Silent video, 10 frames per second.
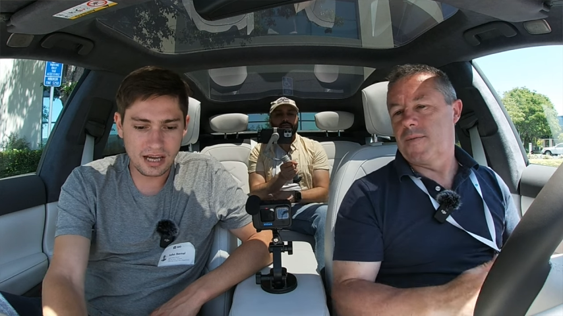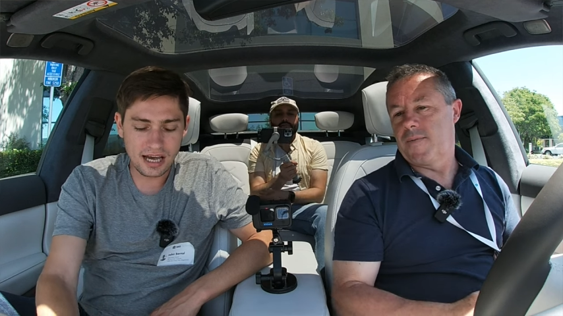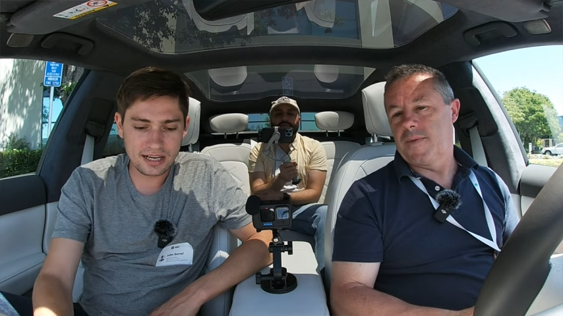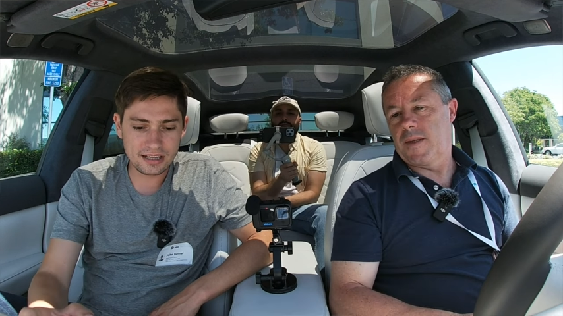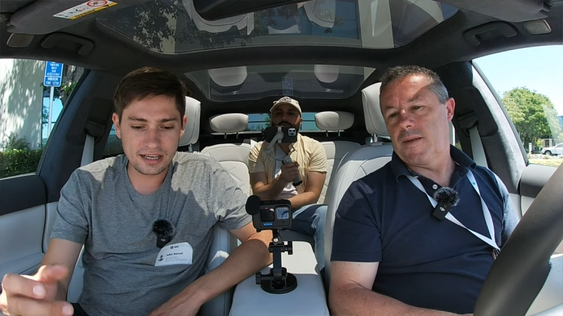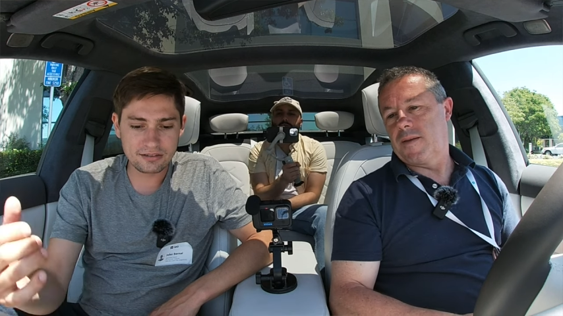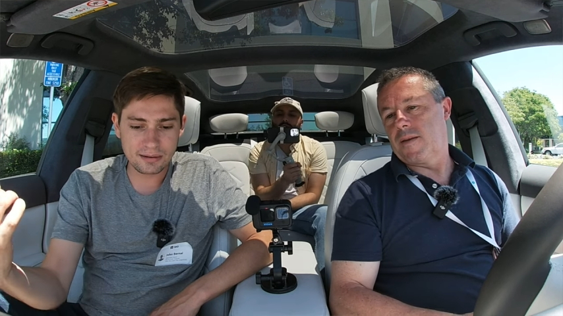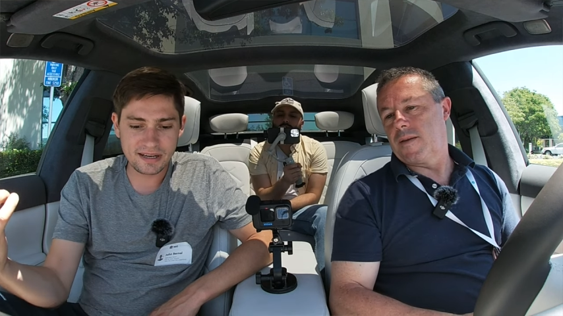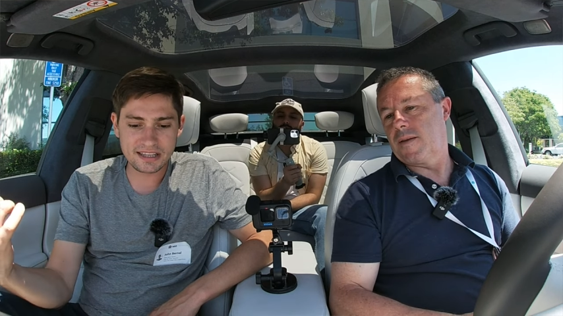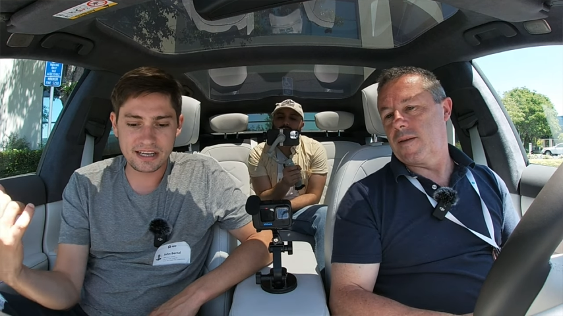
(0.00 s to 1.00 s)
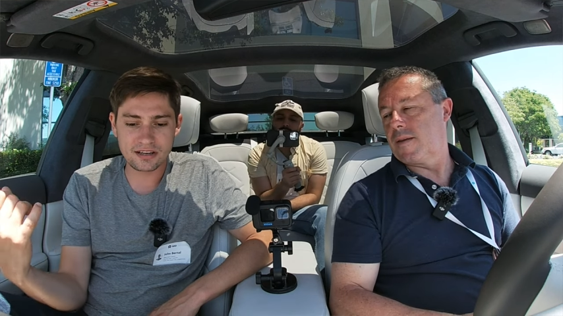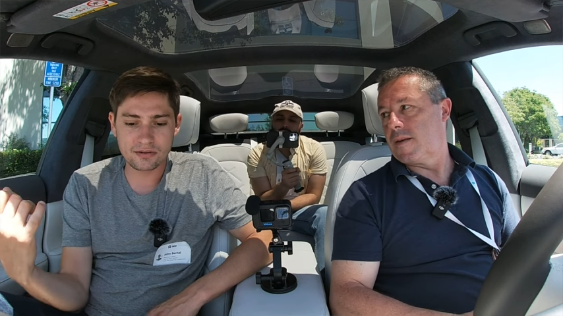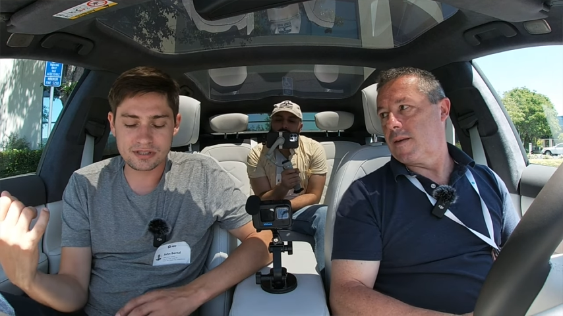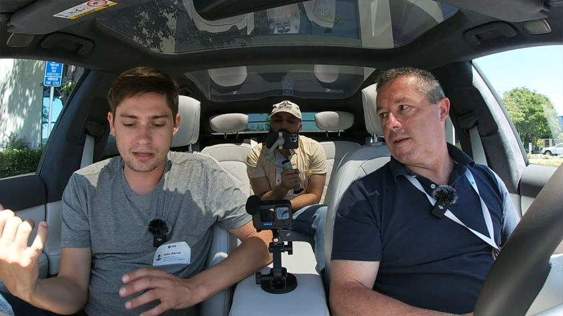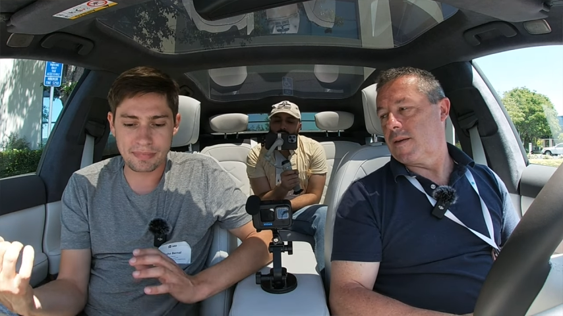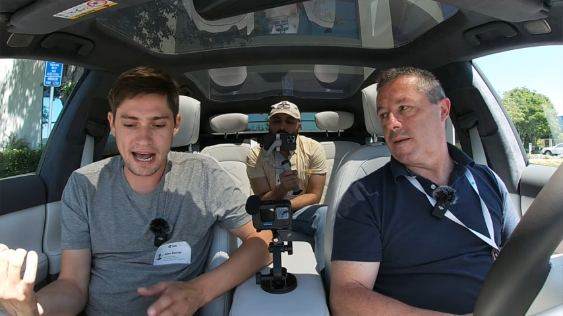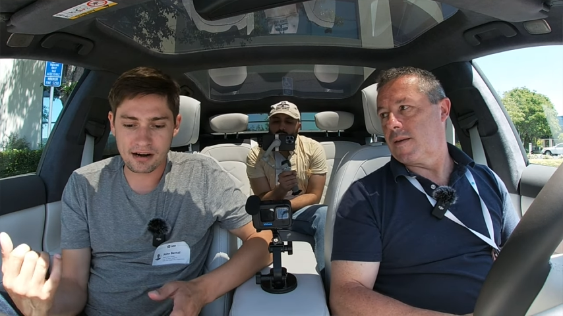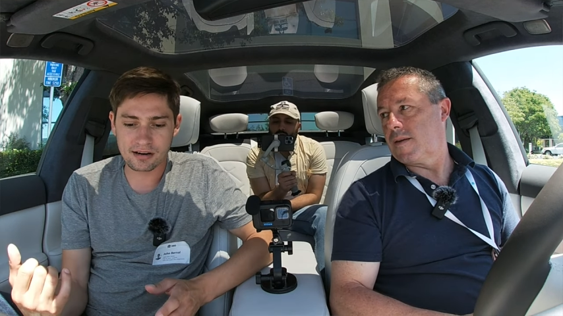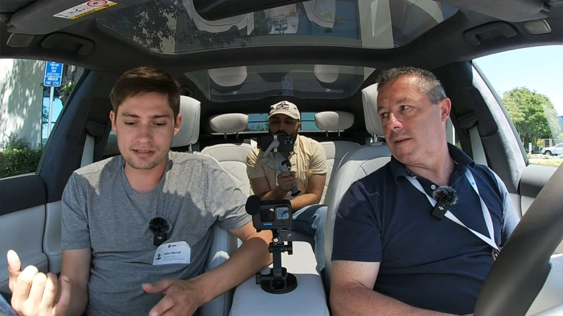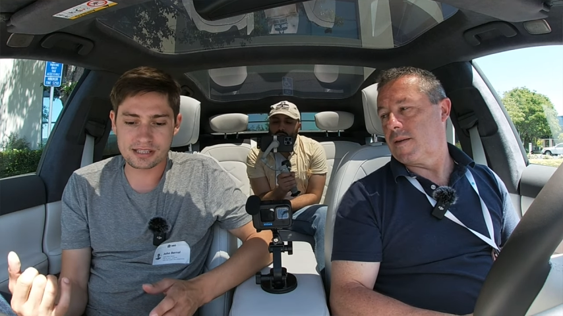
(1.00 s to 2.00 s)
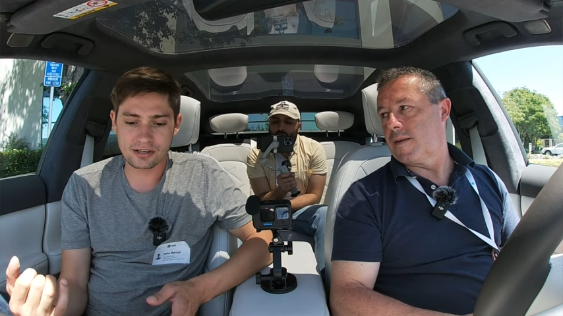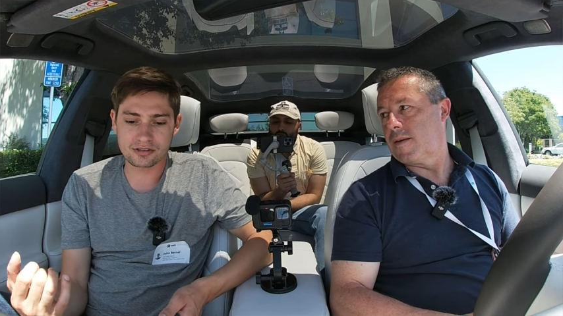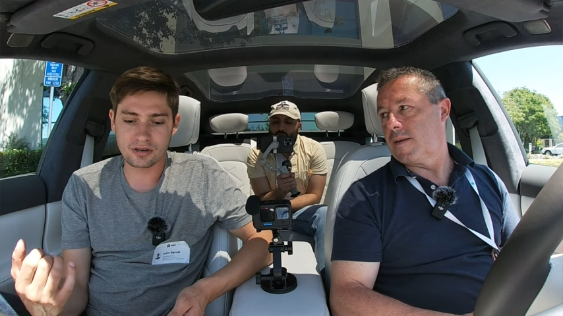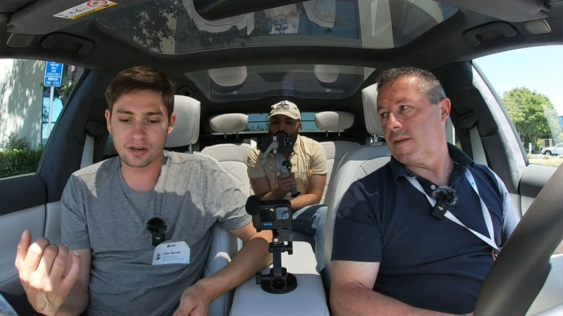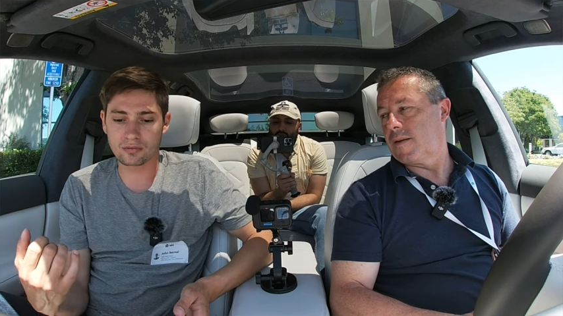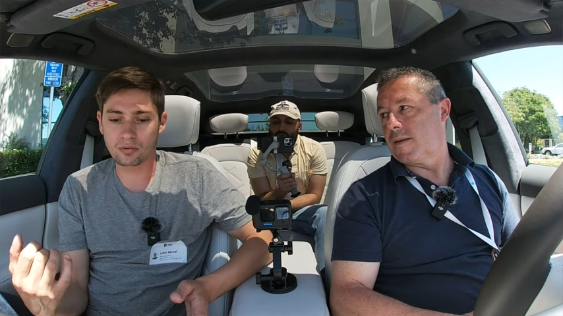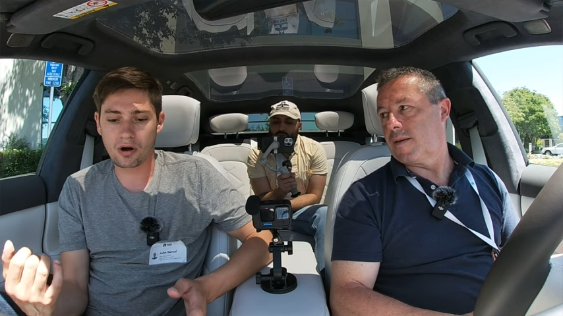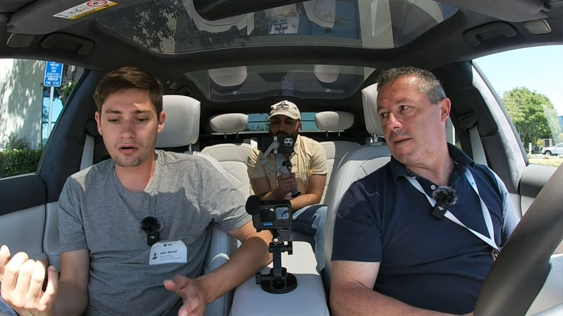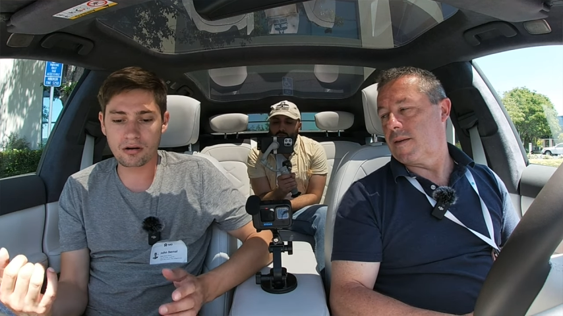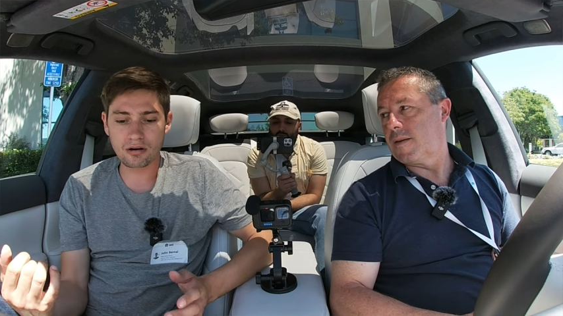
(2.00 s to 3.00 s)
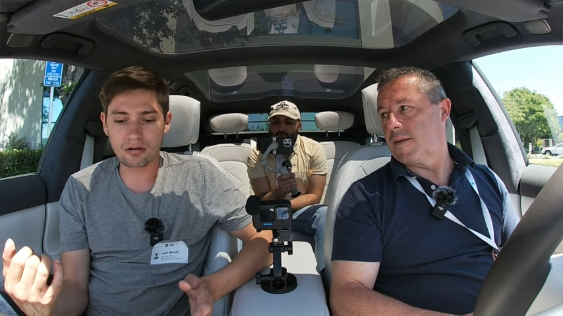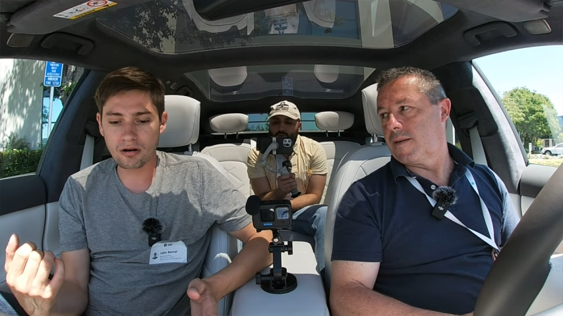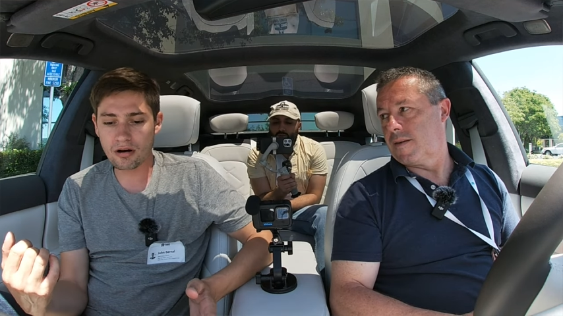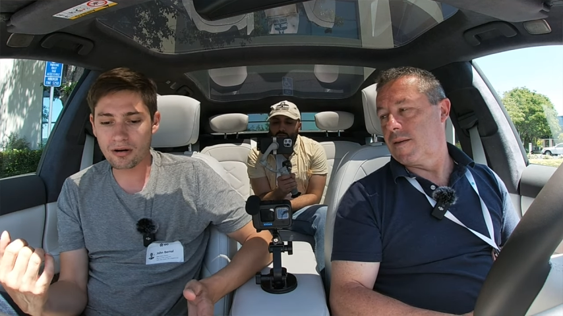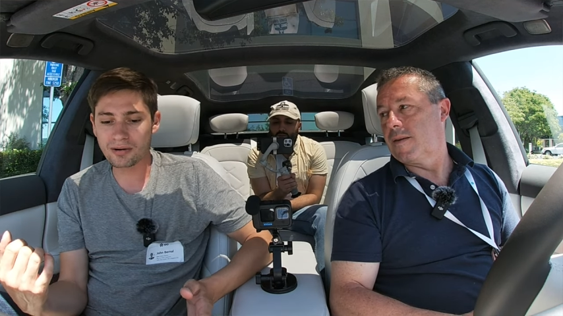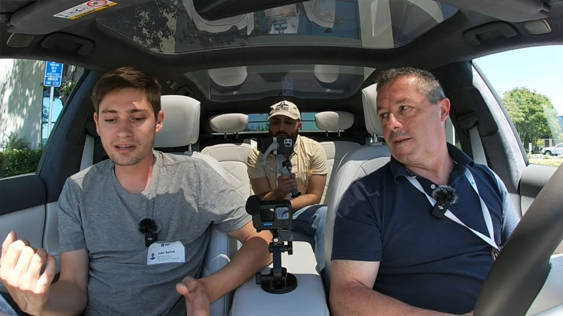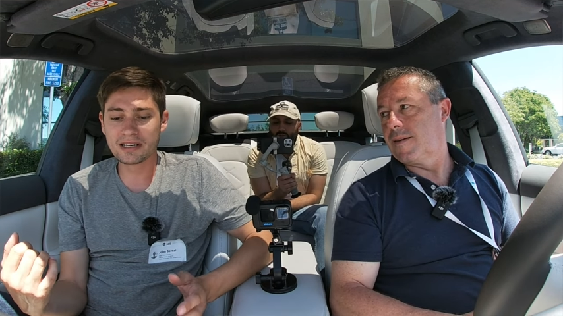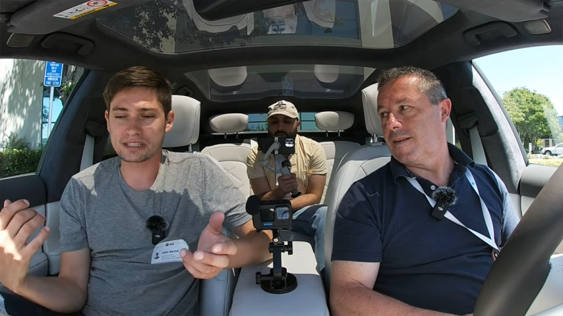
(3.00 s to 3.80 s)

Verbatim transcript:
Speaker 1: And then like right back there, there was the background singers going whoa ho ho.